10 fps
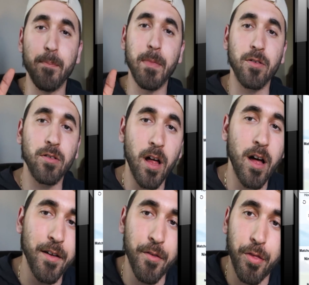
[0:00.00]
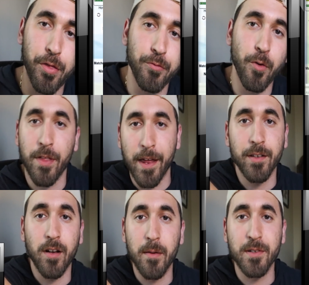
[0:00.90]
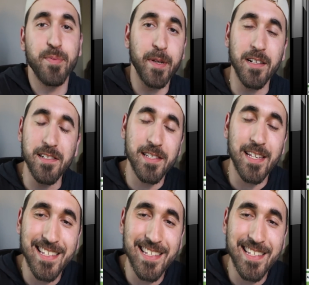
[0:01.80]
Metal Claw and throw that in the garbage because